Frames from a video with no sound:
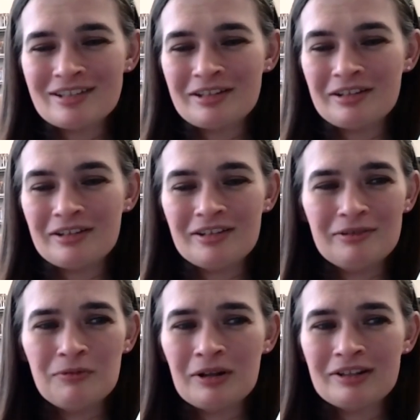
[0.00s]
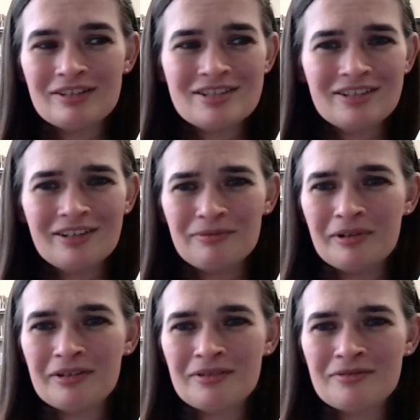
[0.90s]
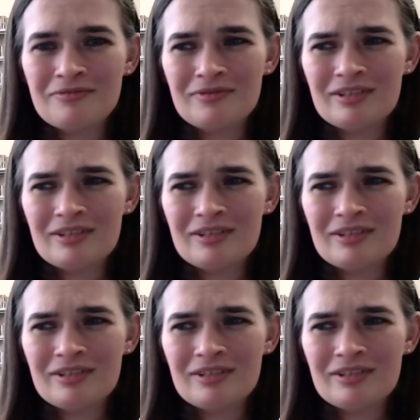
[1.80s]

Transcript: Like he wanted to get rid of